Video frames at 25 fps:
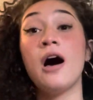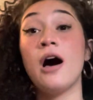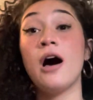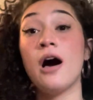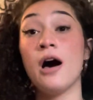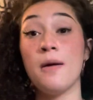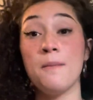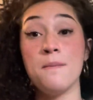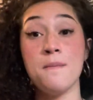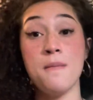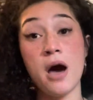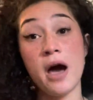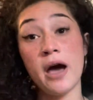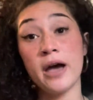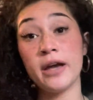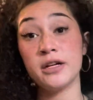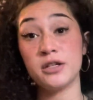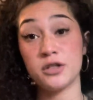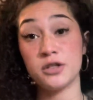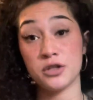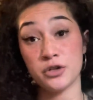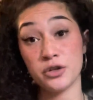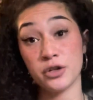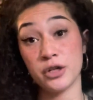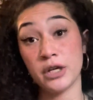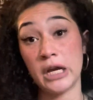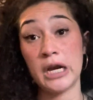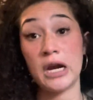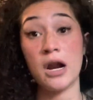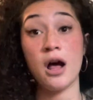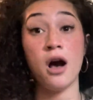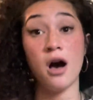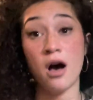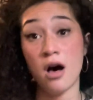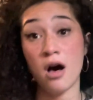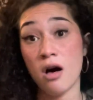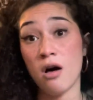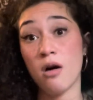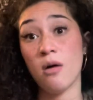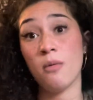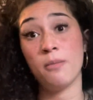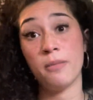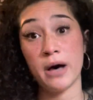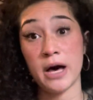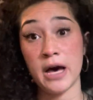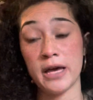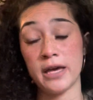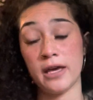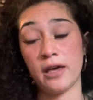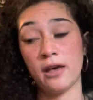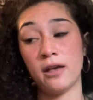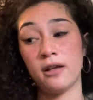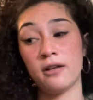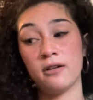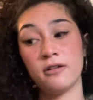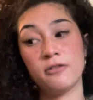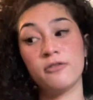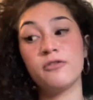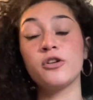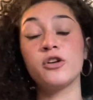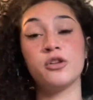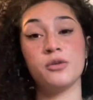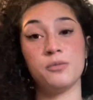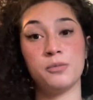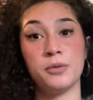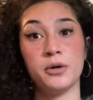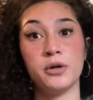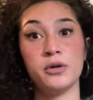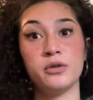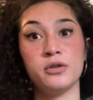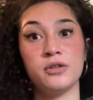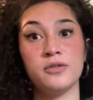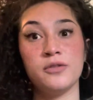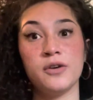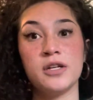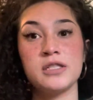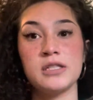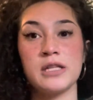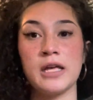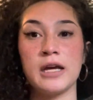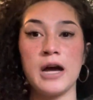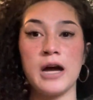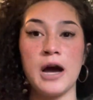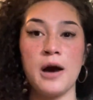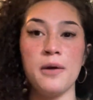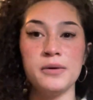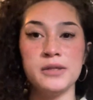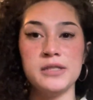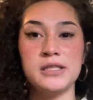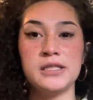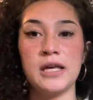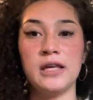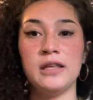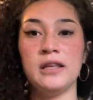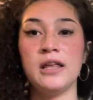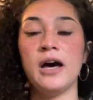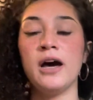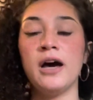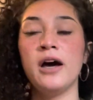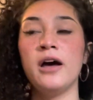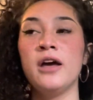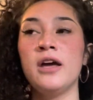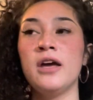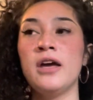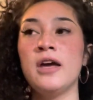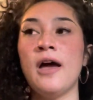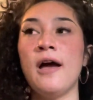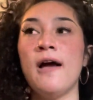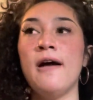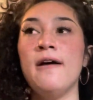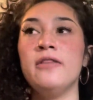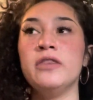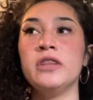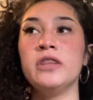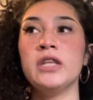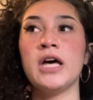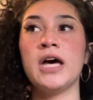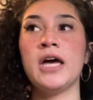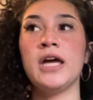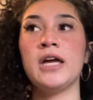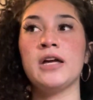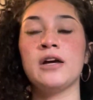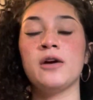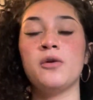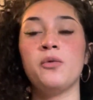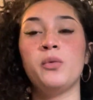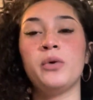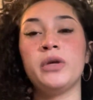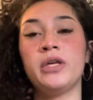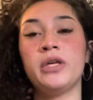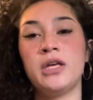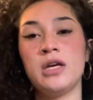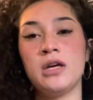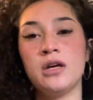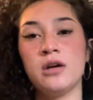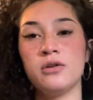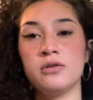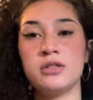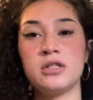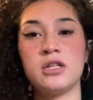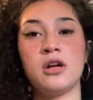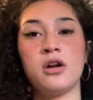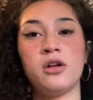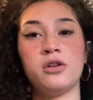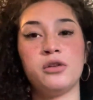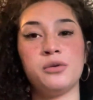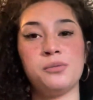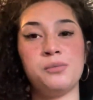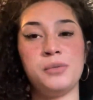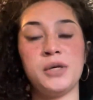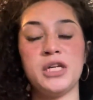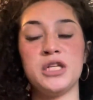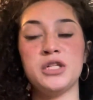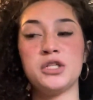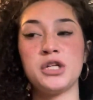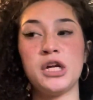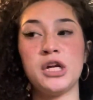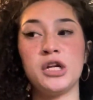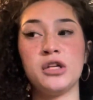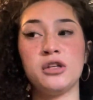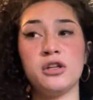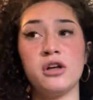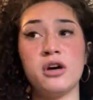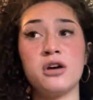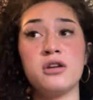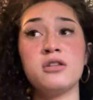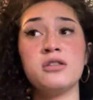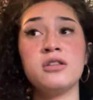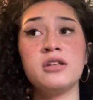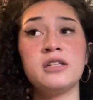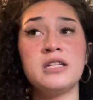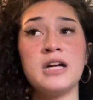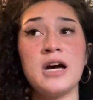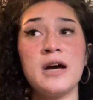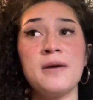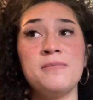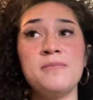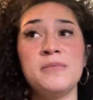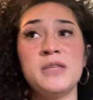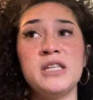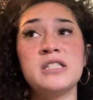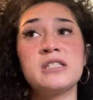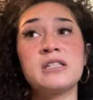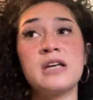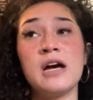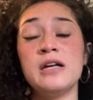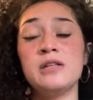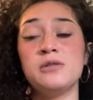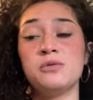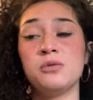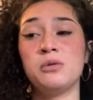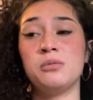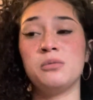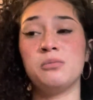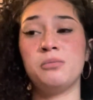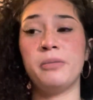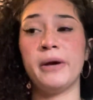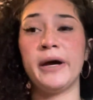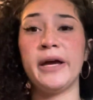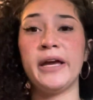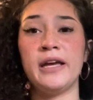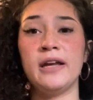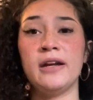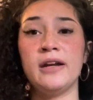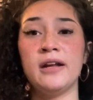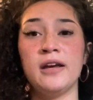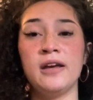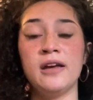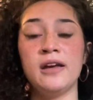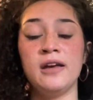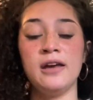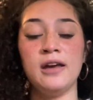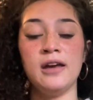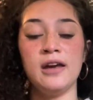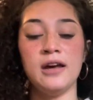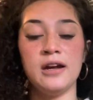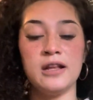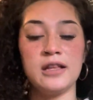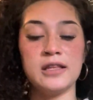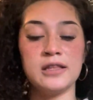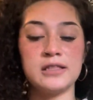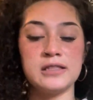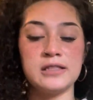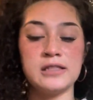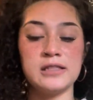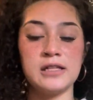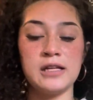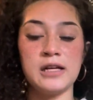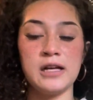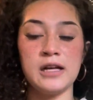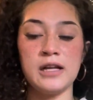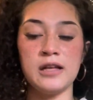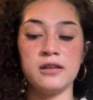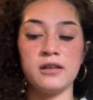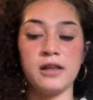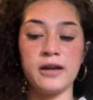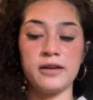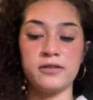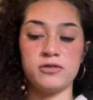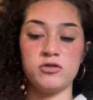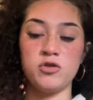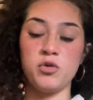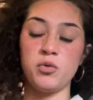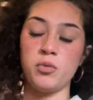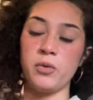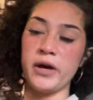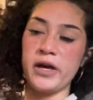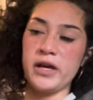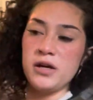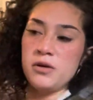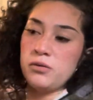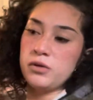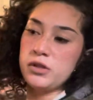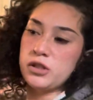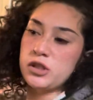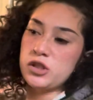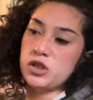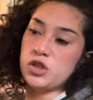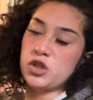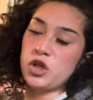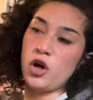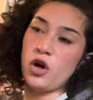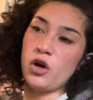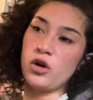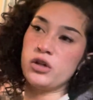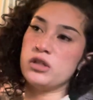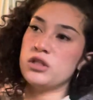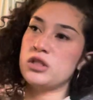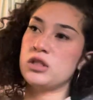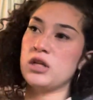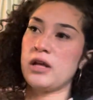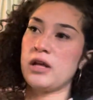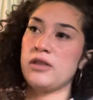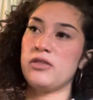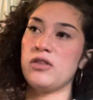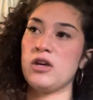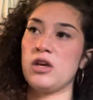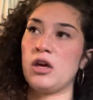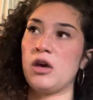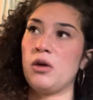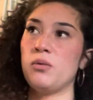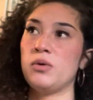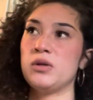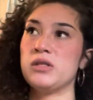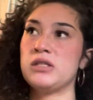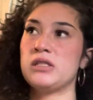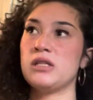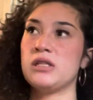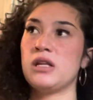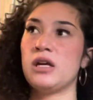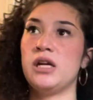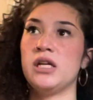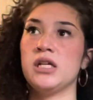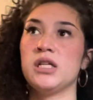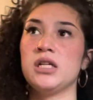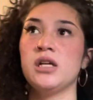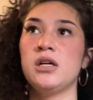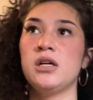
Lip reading: my treat, I'll buy it for the both of us. Like I would say that, and like we can go sit on the beach. And a lot of the time these guys would bite, and then like the way it was charged, I think it was like